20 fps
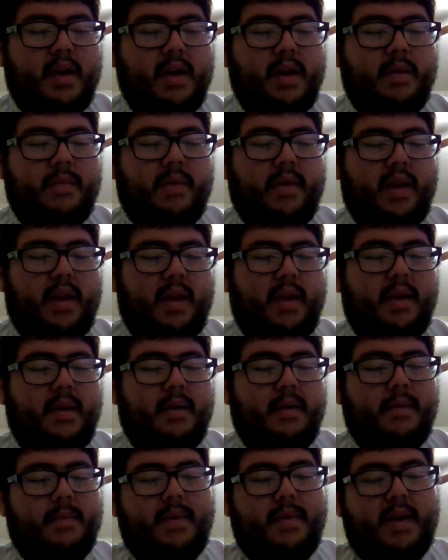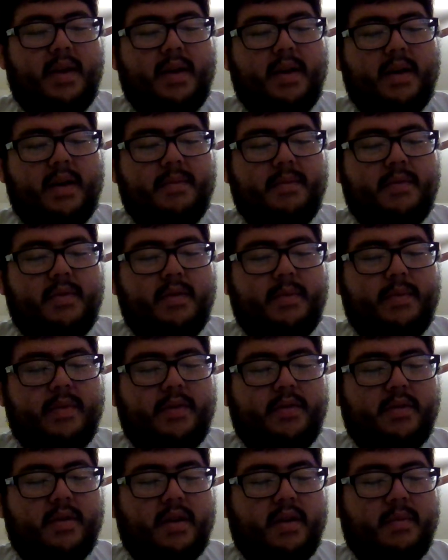But ye be come to
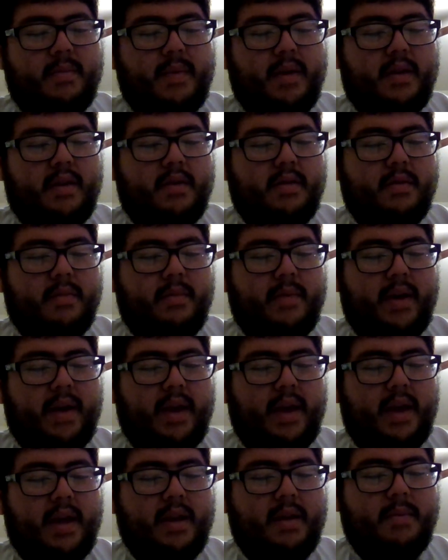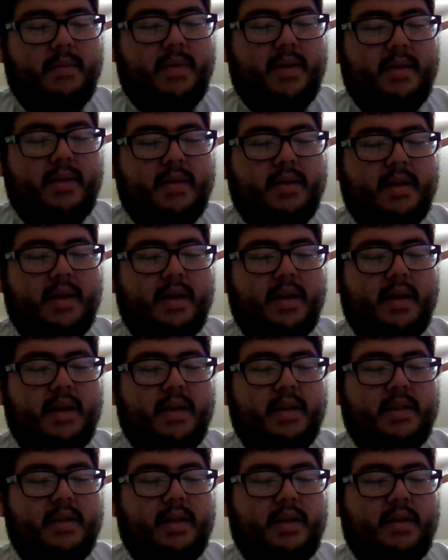betray me to my enemies,
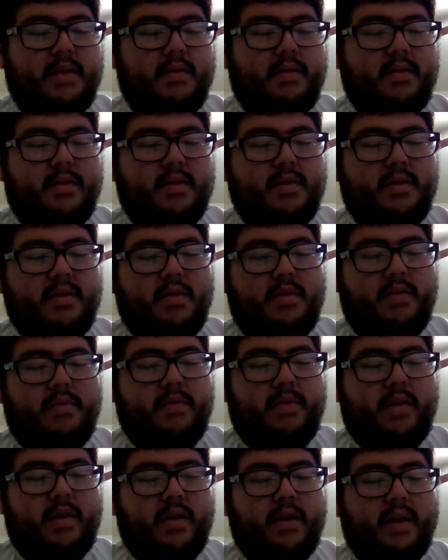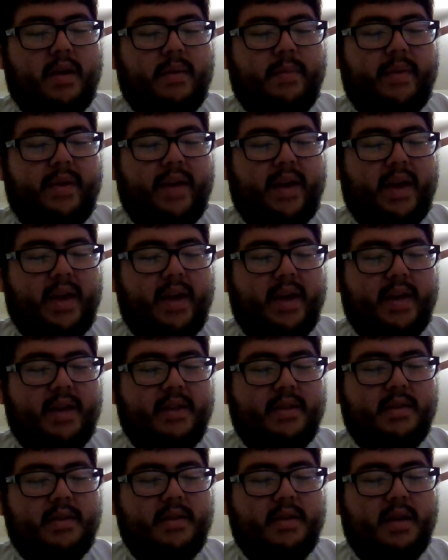seeing there is no wrong in my
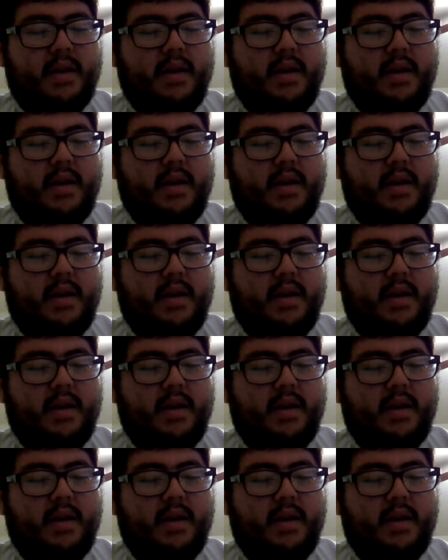hands.